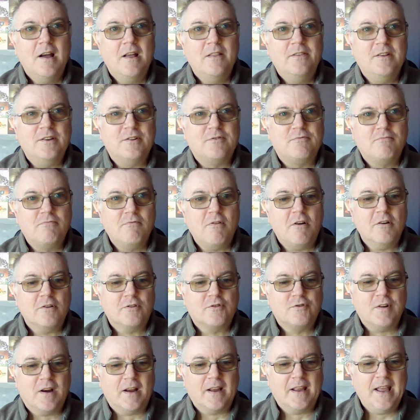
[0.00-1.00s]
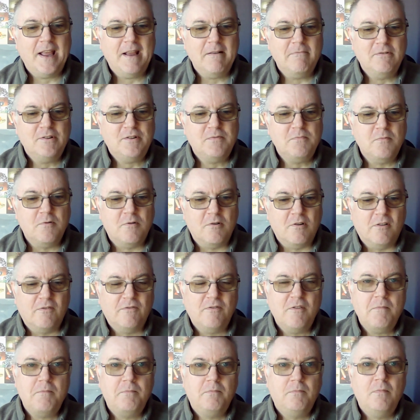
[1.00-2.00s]
this rock track. It was more
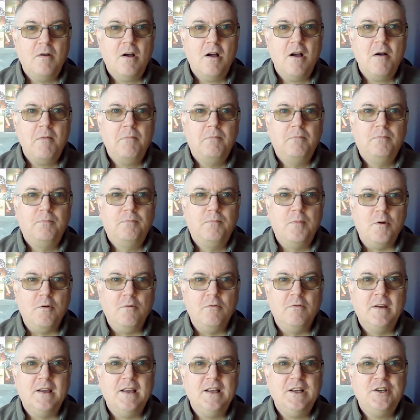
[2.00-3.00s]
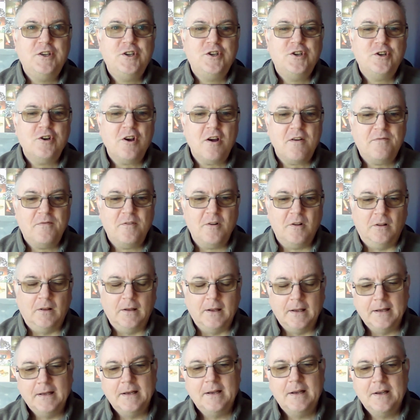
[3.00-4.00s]
of a boogie shuffle.
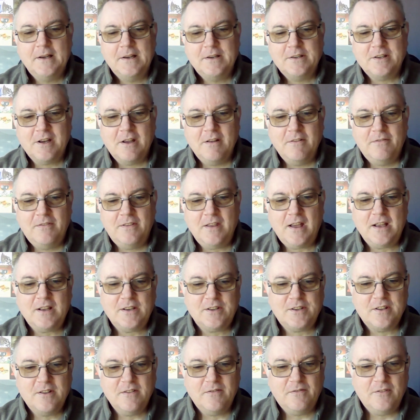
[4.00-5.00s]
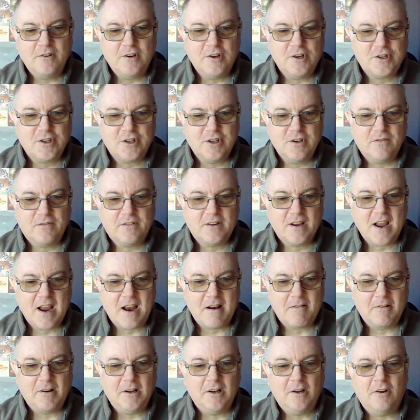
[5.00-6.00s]
So that's the version of
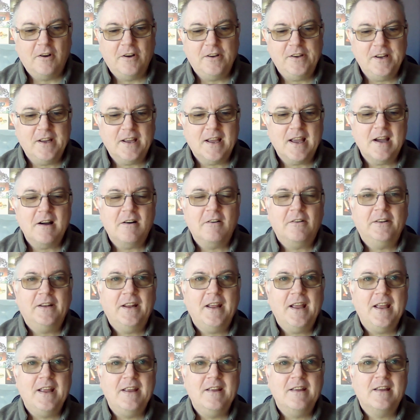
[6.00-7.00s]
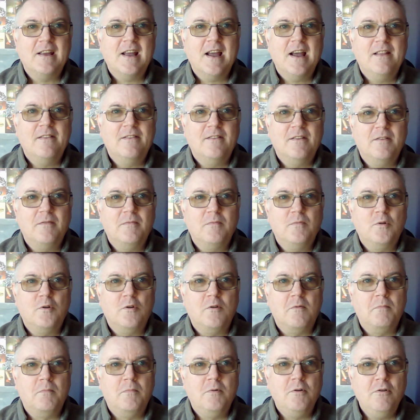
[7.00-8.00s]
Caroline you get on here. You get the
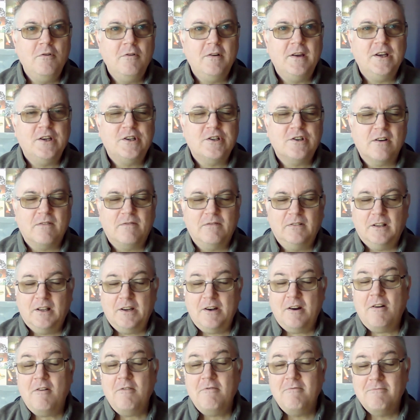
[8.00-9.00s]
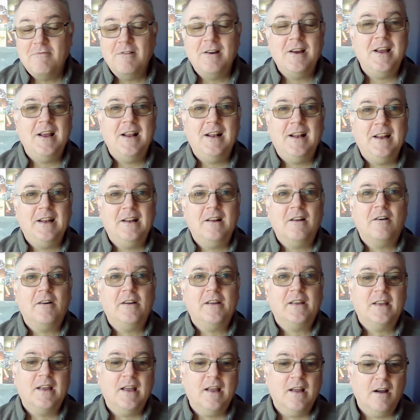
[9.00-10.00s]
more boogie shuffle. And I really
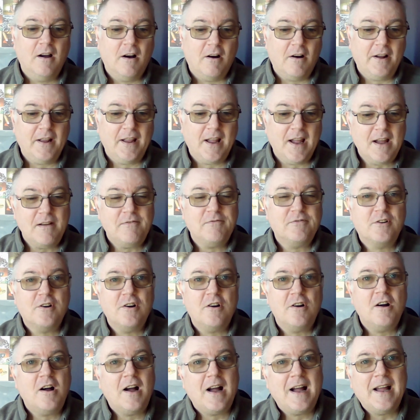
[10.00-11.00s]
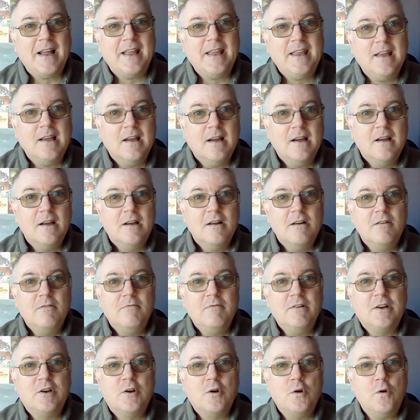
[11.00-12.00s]
like it. I have got a
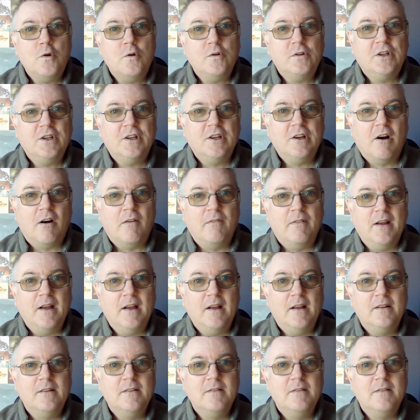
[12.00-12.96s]
recording of it